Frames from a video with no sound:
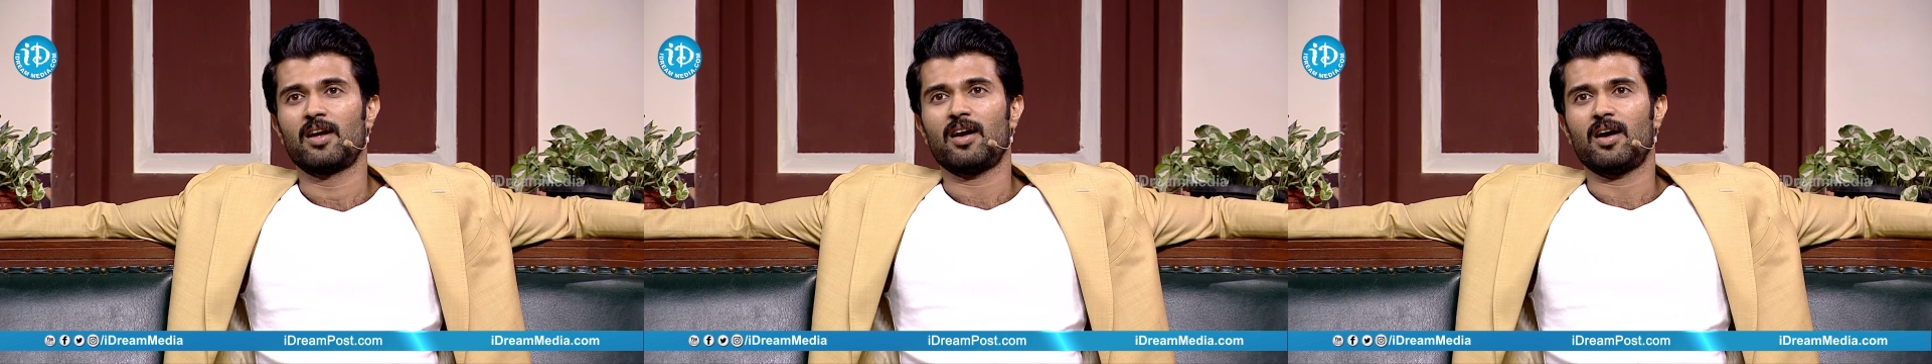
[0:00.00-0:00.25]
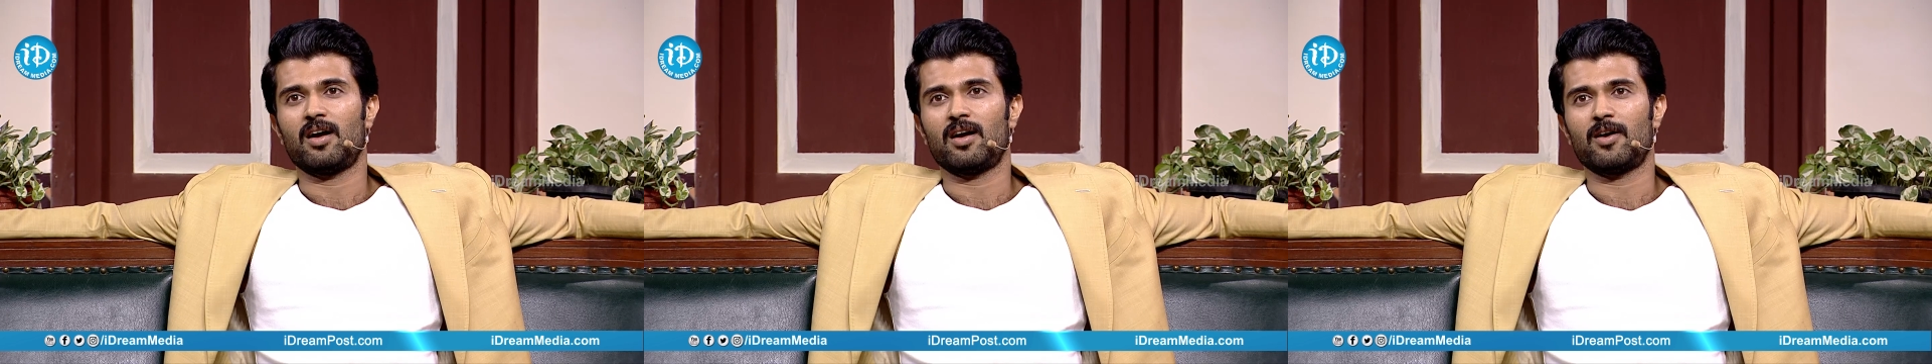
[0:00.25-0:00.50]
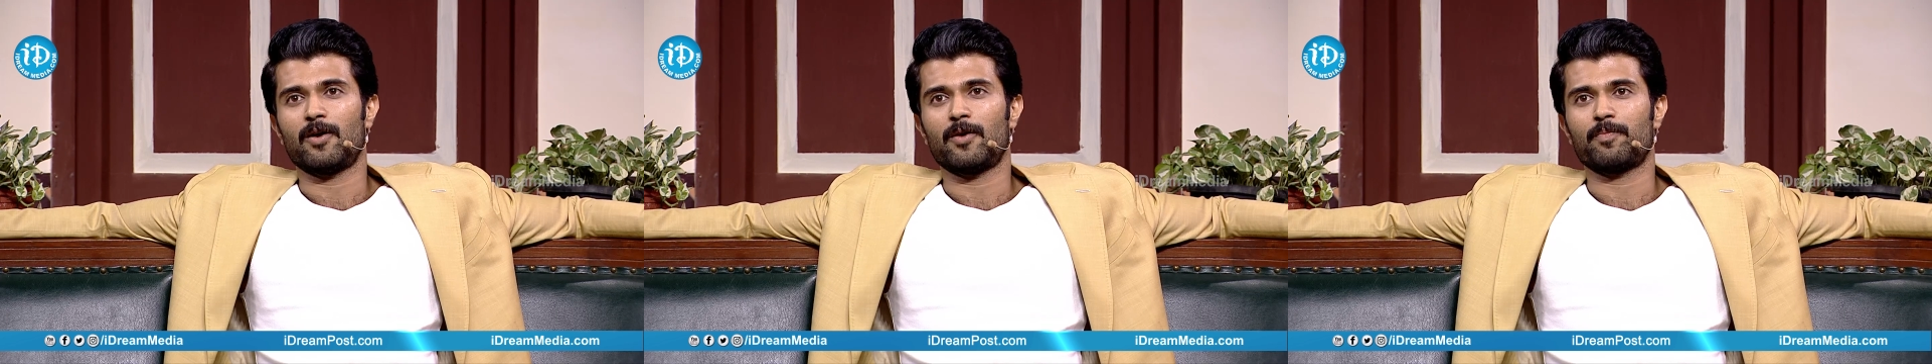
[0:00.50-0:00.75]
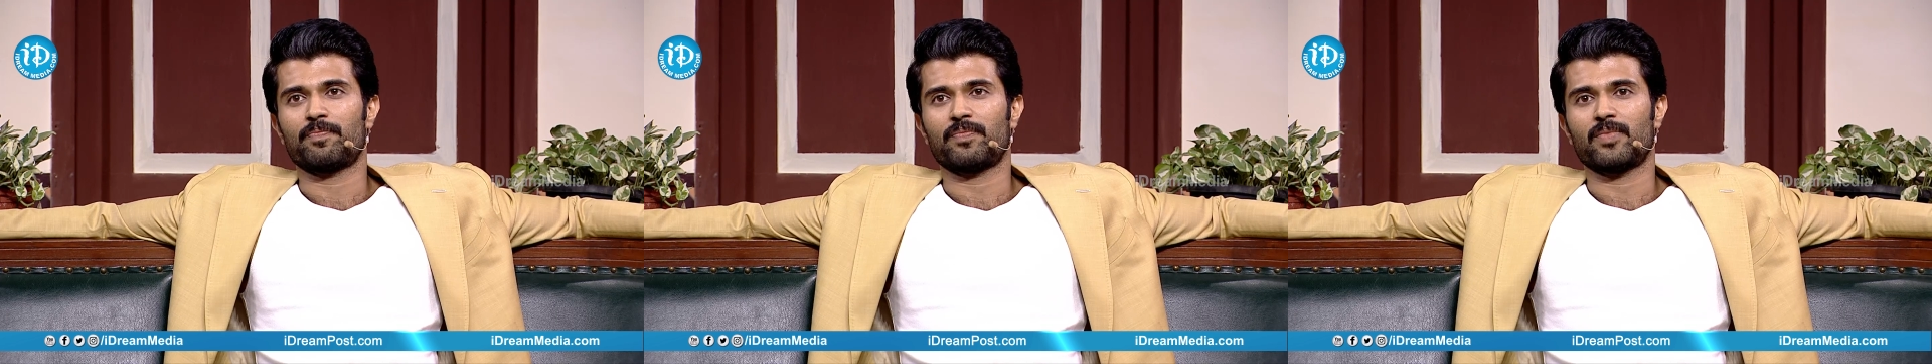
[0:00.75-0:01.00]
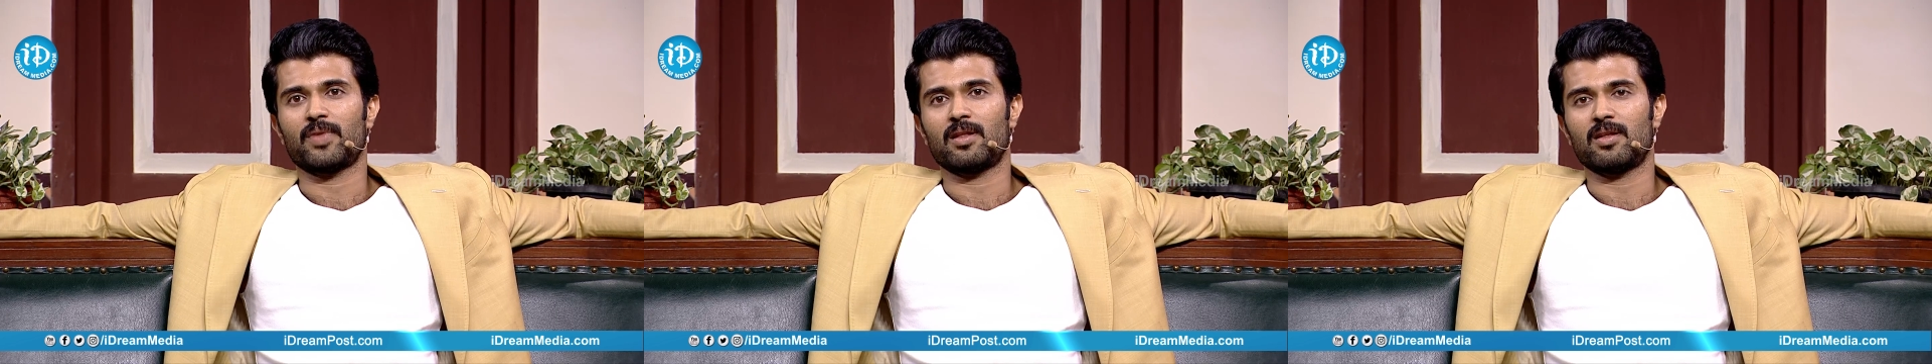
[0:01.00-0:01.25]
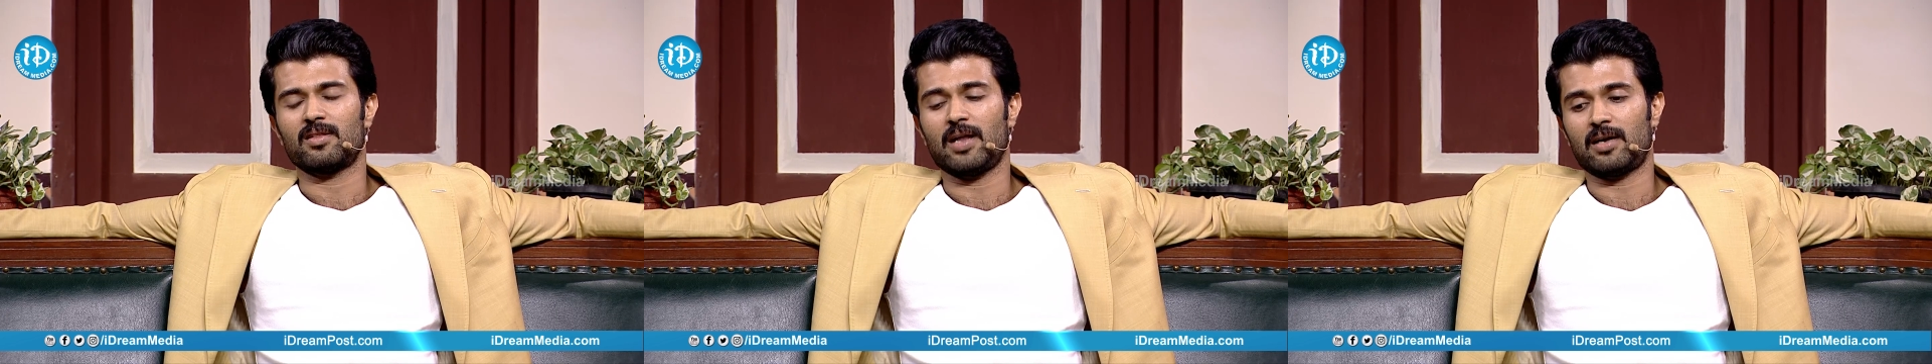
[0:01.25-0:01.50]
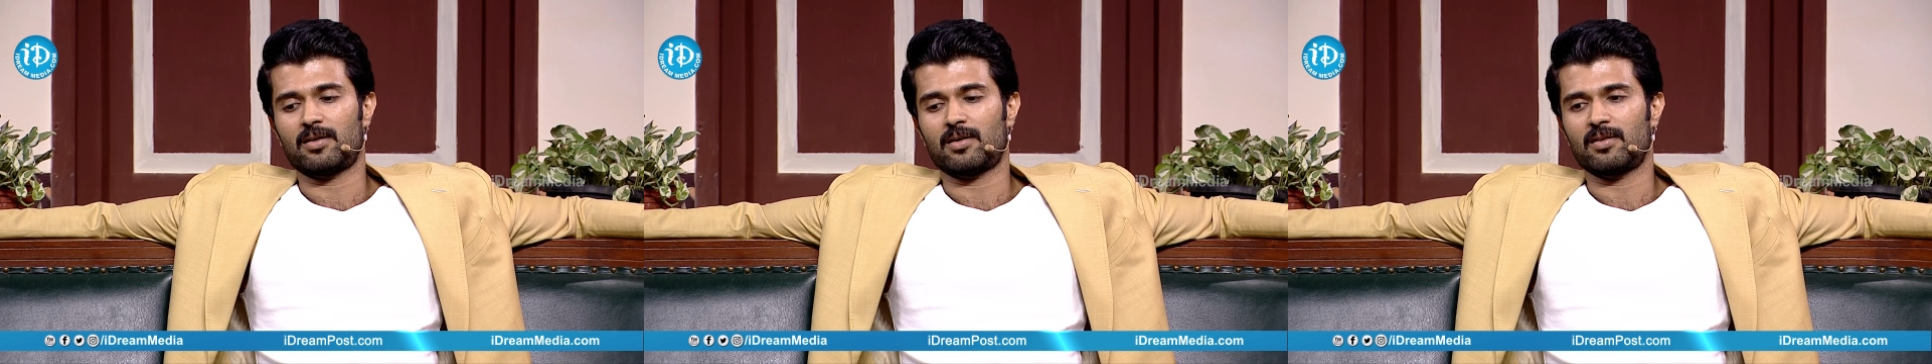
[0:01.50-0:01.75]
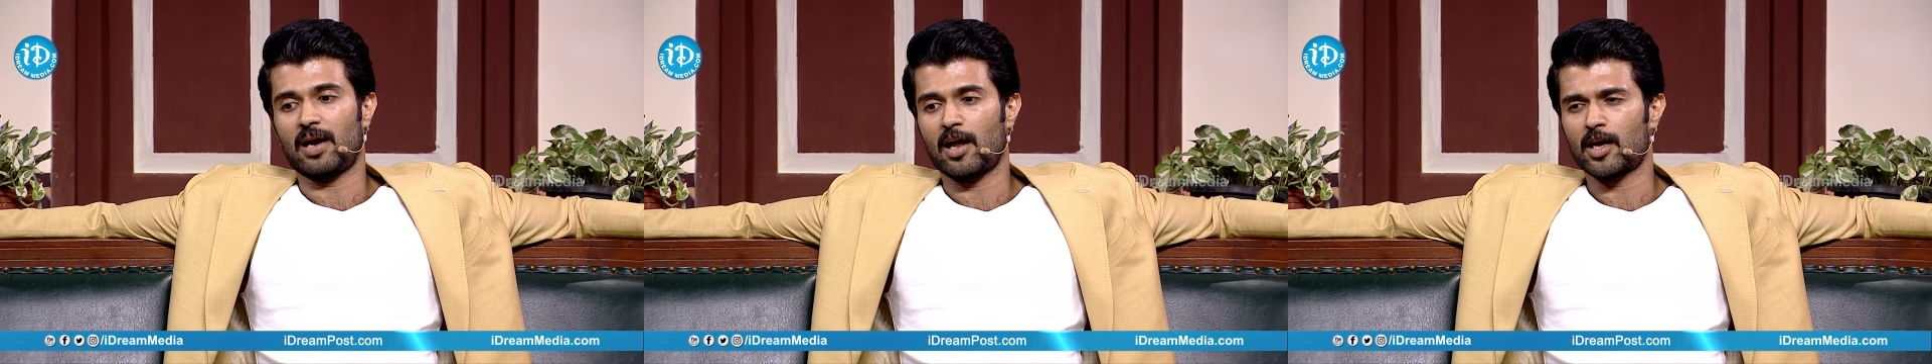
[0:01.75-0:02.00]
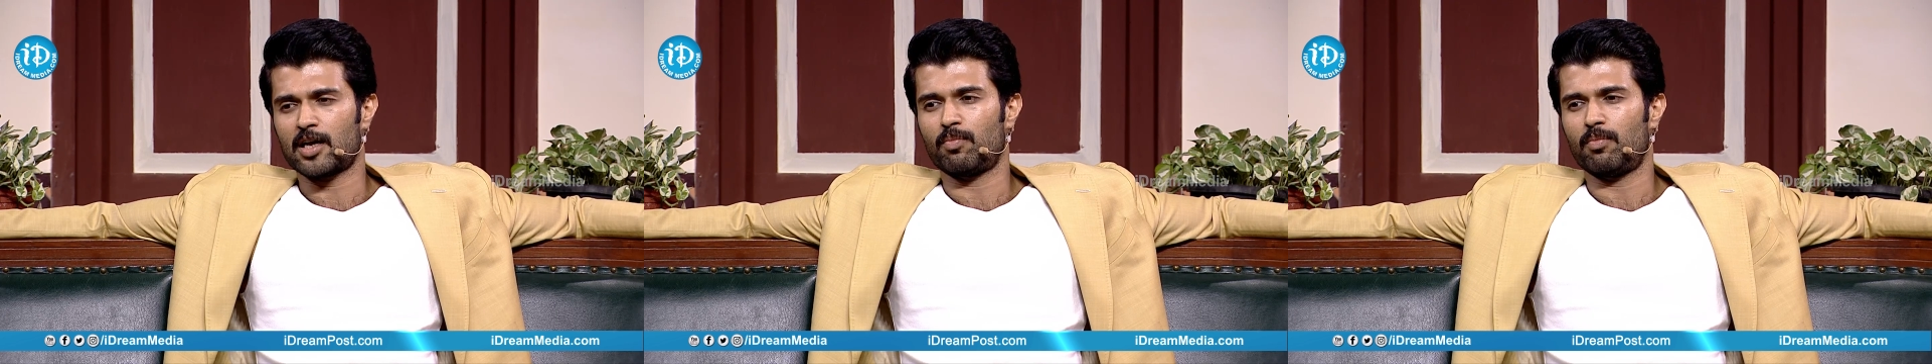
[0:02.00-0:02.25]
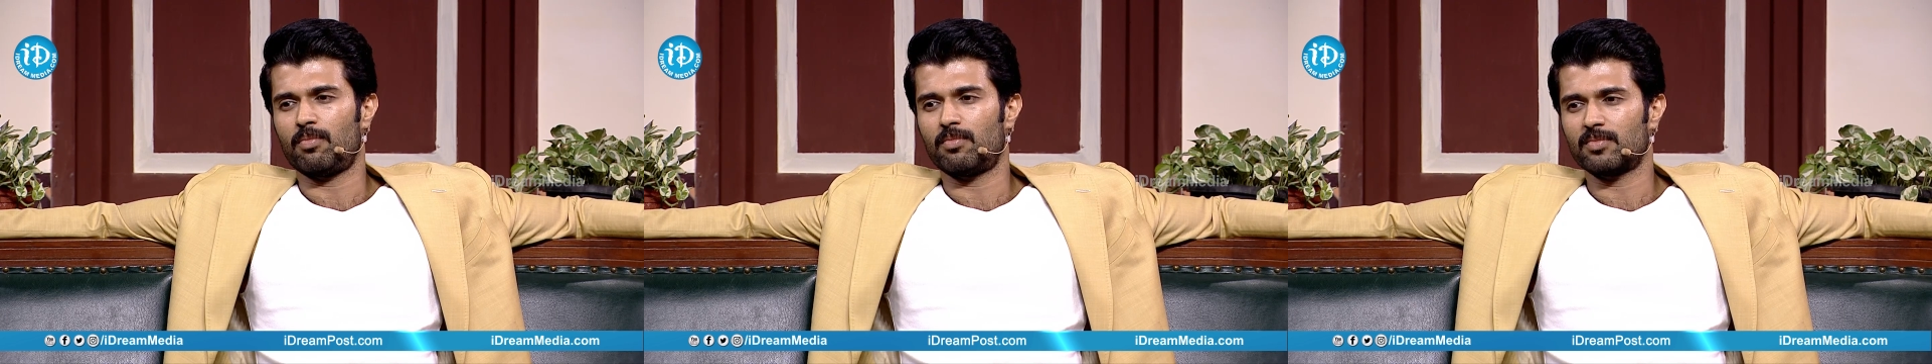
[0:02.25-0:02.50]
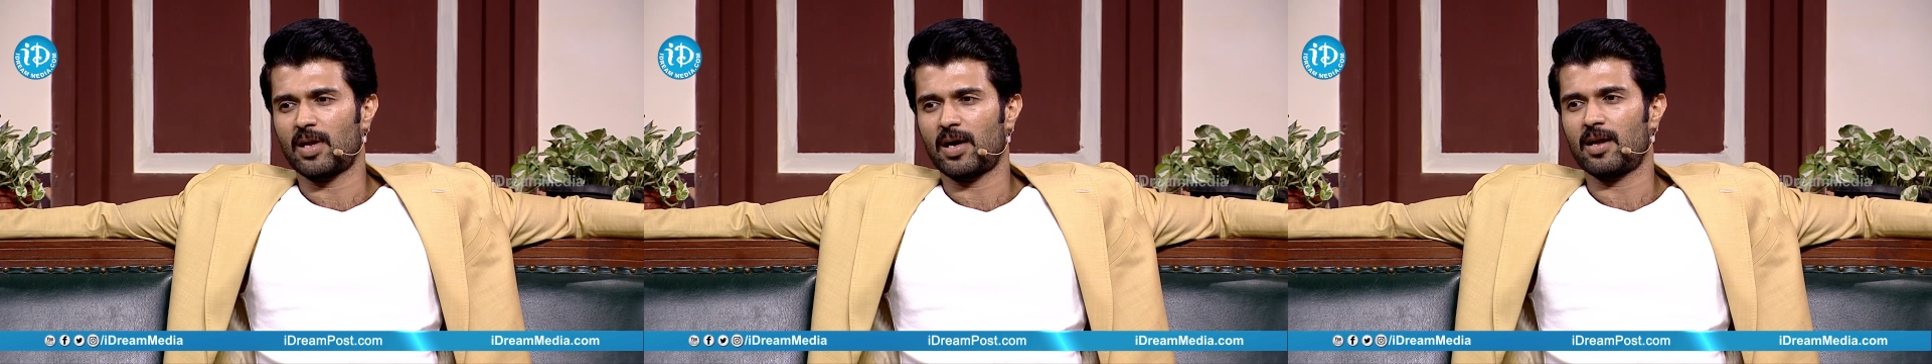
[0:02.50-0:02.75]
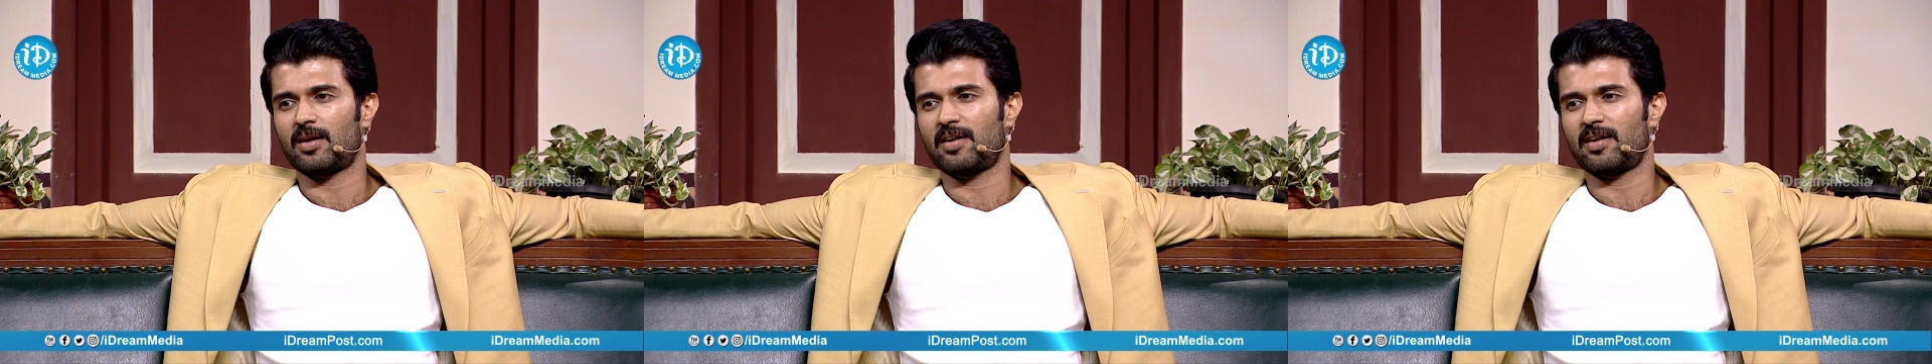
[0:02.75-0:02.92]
that are